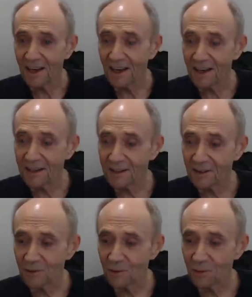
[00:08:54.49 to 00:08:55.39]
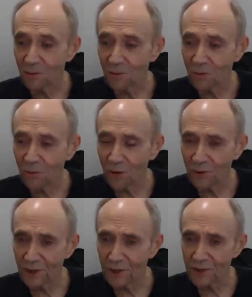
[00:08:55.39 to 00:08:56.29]
And
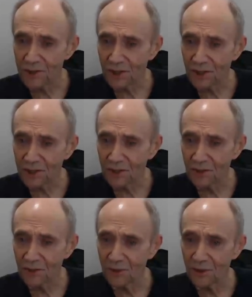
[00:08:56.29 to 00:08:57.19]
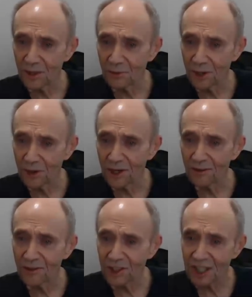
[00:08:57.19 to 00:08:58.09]
what we usually do, we don't
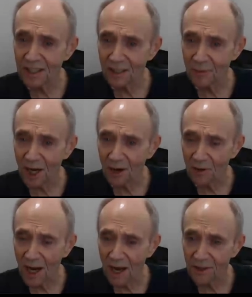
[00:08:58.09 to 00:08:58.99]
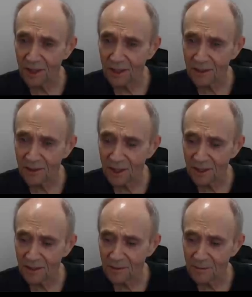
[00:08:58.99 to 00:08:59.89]
even think about having
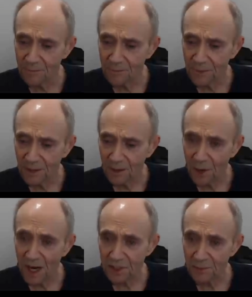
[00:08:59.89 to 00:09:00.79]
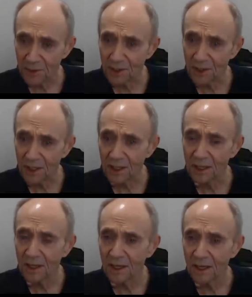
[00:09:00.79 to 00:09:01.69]
the
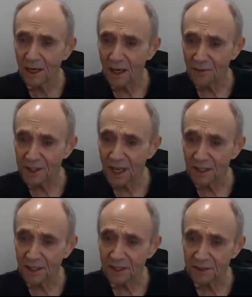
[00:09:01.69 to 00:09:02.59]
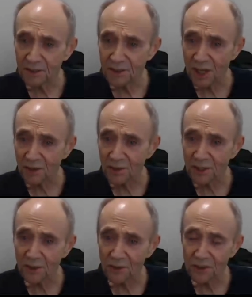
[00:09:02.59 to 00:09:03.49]
possibility of attending to
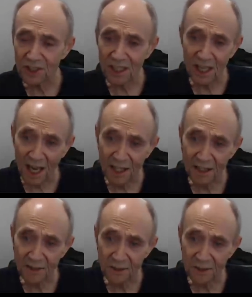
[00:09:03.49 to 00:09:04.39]
something or declining